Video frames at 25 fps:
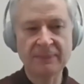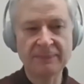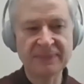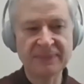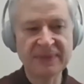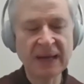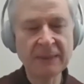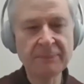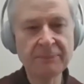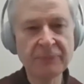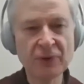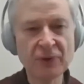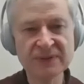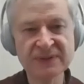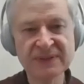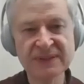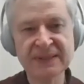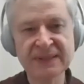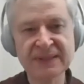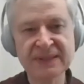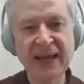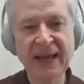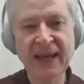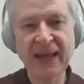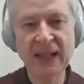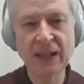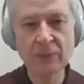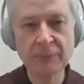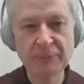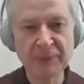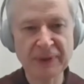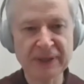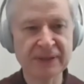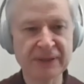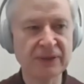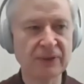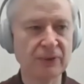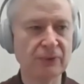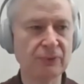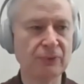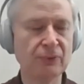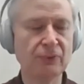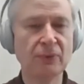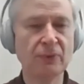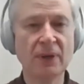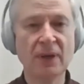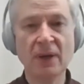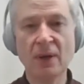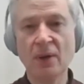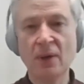That person helping
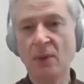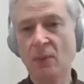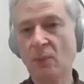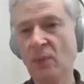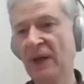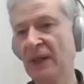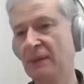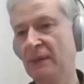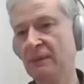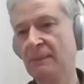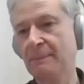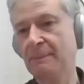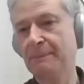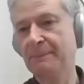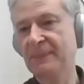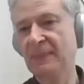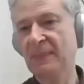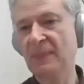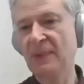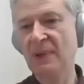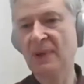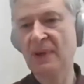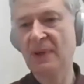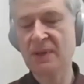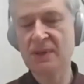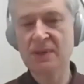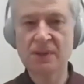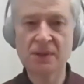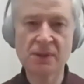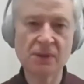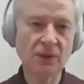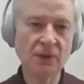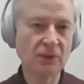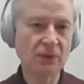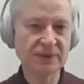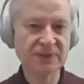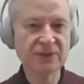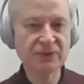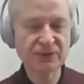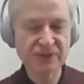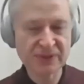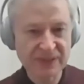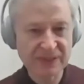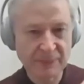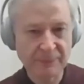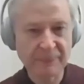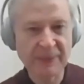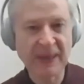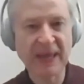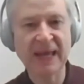you, well, you know, it's going to
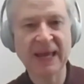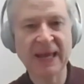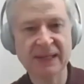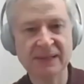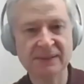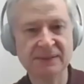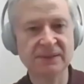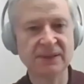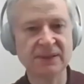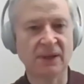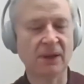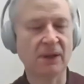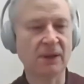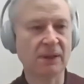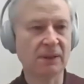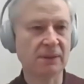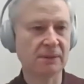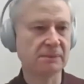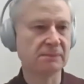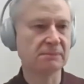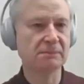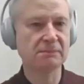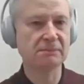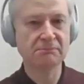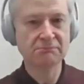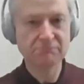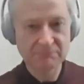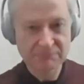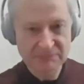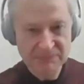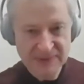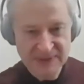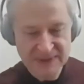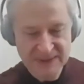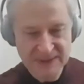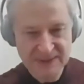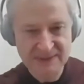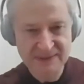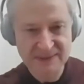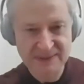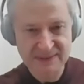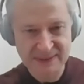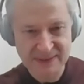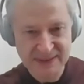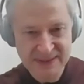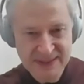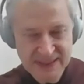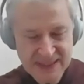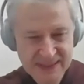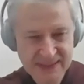depend on this, the
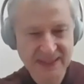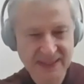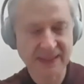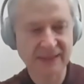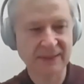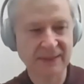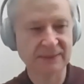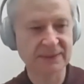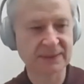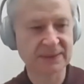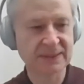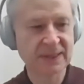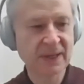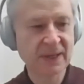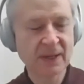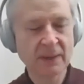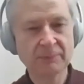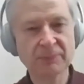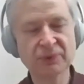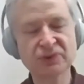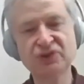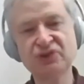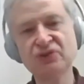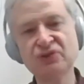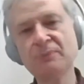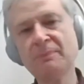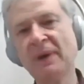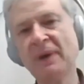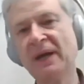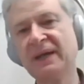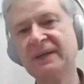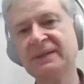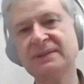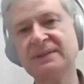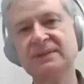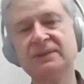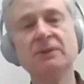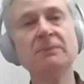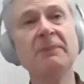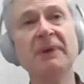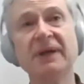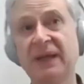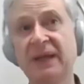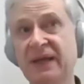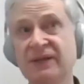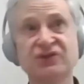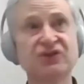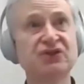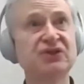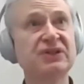details, but you might, you might
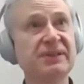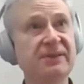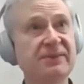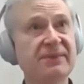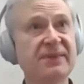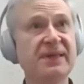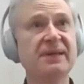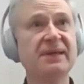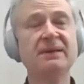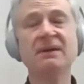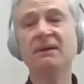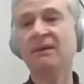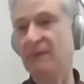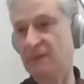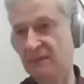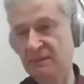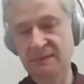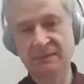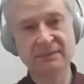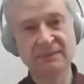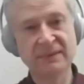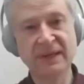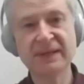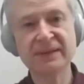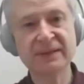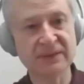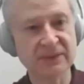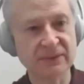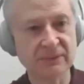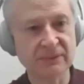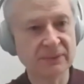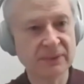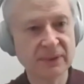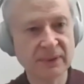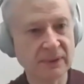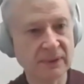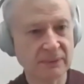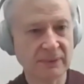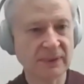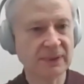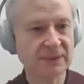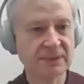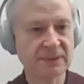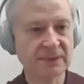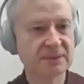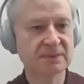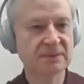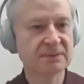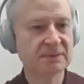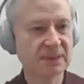actually think, oh, thank you, you know,
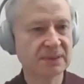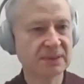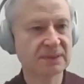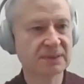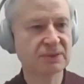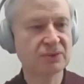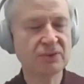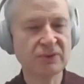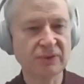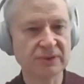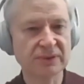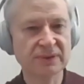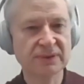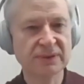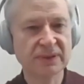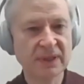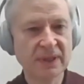that's, that's good.